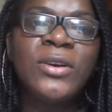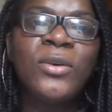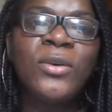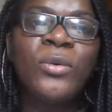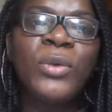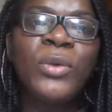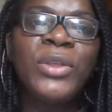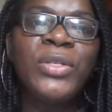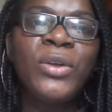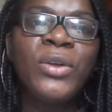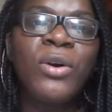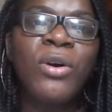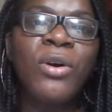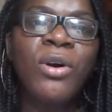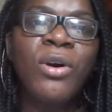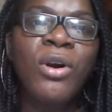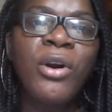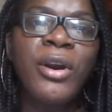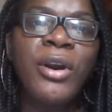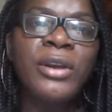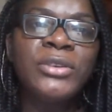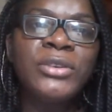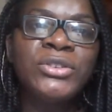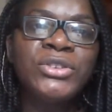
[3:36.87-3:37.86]
with
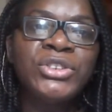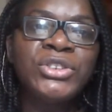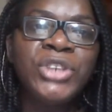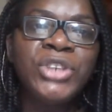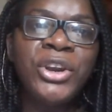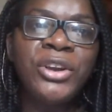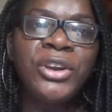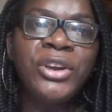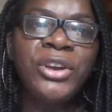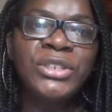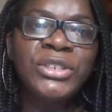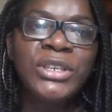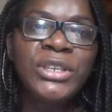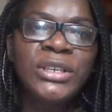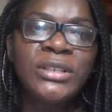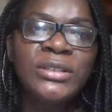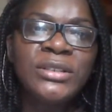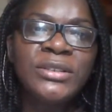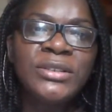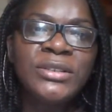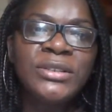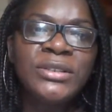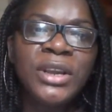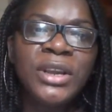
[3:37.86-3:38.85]
our
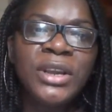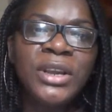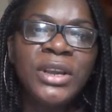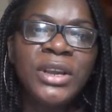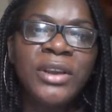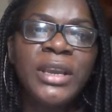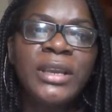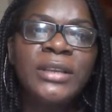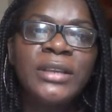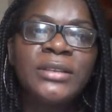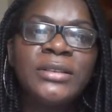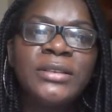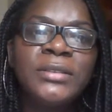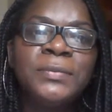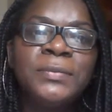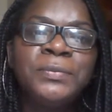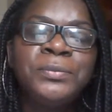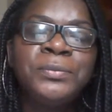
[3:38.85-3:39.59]
churches, all right?